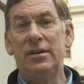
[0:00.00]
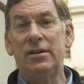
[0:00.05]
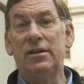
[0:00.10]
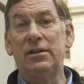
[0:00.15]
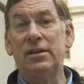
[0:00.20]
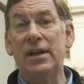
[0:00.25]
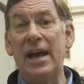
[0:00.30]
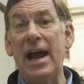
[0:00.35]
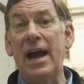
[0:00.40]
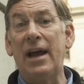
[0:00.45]
the
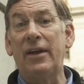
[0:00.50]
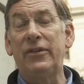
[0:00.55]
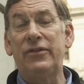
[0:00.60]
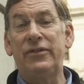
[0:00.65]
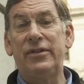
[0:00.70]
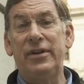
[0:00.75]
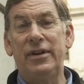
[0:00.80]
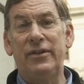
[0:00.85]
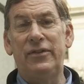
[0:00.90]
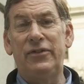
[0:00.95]

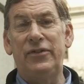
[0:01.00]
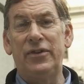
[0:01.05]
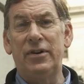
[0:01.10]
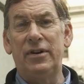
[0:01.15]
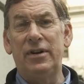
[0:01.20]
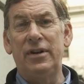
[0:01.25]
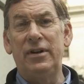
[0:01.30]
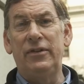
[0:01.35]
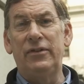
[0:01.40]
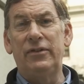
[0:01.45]
last in a
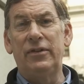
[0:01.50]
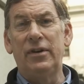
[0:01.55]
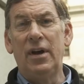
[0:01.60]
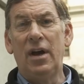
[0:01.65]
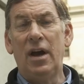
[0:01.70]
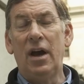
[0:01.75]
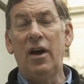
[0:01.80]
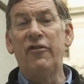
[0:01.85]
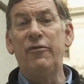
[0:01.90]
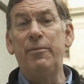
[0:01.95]
series
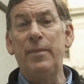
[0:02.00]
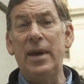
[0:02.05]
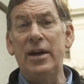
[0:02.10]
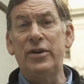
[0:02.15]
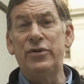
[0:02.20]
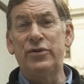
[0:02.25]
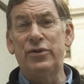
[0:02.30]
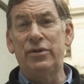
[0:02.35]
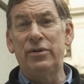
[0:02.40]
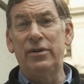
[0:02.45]
of
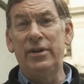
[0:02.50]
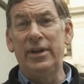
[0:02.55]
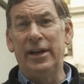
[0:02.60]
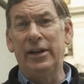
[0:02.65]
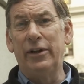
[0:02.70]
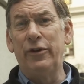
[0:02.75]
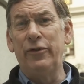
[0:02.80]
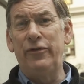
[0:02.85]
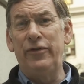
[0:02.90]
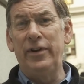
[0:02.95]
major
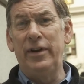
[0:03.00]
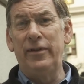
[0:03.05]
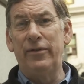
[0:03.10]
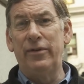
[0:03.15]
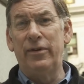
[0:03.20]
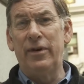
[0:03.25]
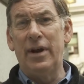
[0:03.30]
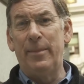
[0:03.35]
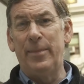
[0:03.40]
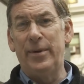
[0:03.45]
yellow
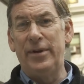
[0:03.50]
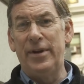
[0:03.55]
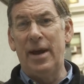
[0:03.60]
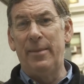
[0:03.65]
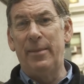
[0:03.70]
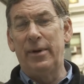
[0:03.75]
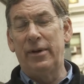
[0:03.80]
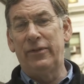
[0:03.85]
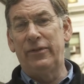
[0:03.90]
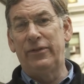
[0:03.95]
fever
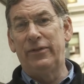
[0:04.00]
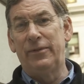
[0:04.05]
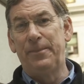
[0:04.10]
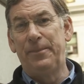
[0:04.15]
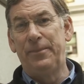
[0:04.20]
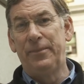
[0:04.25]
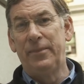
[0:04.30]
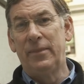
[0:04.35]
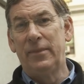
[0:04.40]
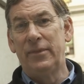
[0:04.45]
epidemics.
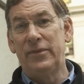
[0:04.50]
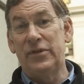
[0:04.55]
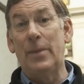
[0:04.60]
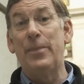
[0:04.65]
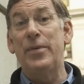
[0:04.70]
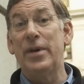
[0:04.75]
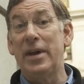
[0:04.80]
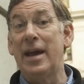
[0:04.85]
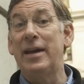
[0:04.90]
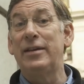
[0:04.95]

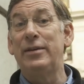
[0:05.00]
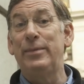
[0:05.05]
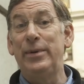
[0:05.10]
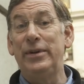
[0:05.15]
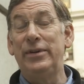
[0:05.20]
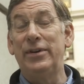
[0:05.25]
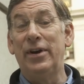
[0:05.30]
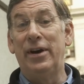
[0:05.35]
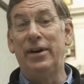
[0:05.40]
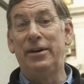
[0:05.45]
Something had to
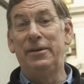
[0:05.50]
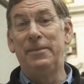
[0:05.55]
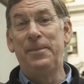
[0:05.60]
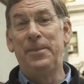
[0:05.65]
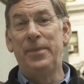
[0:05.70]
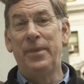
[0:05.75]
be done.